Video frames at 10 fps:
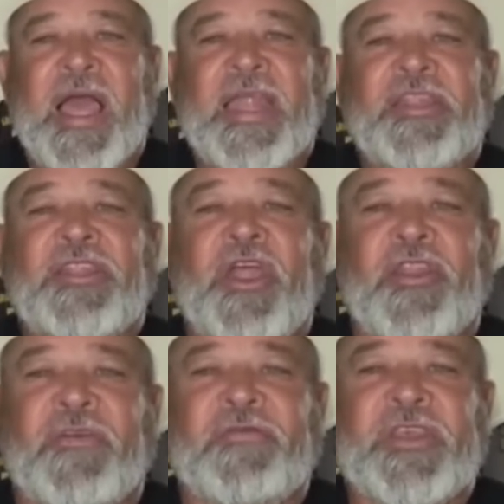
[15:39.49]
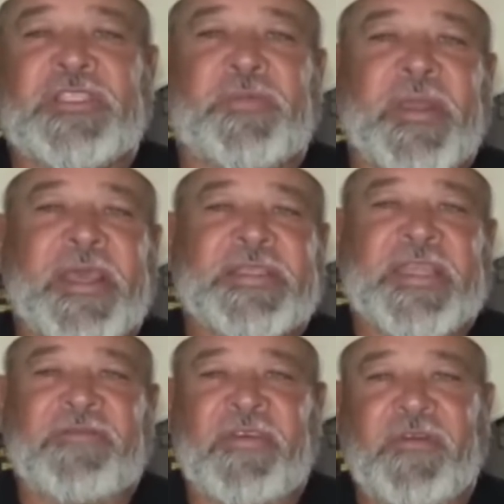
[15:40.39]
And none of these players
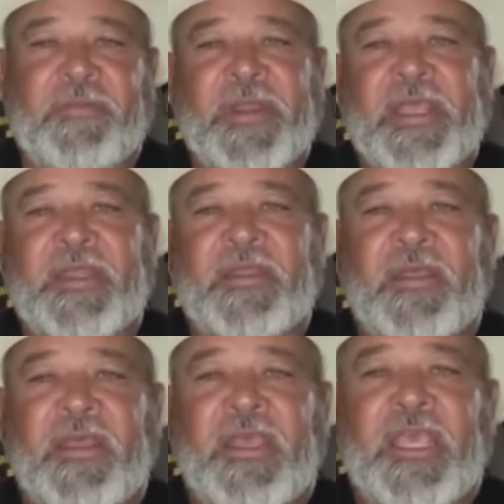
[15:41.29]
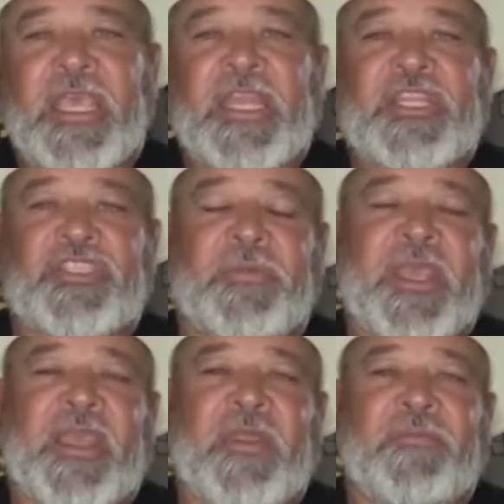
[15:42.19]
have ever played in the
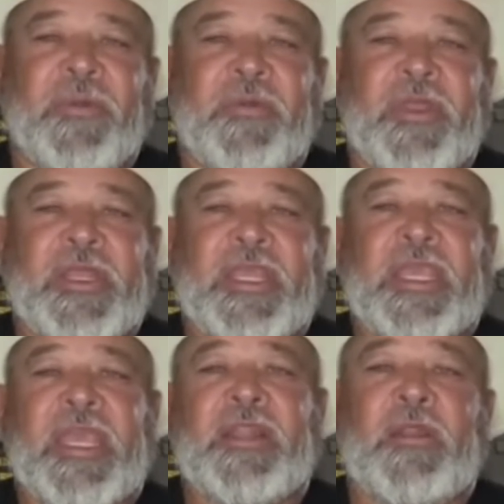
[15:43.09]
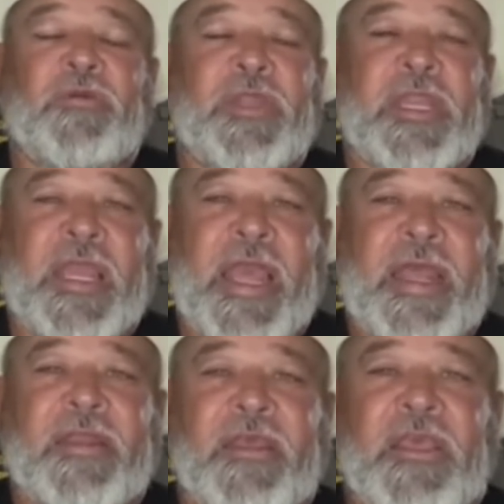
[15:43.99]
Jamaican Premier League, including
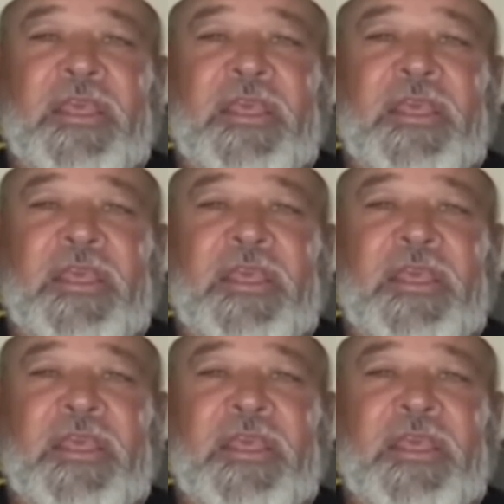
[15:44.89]
Kyle.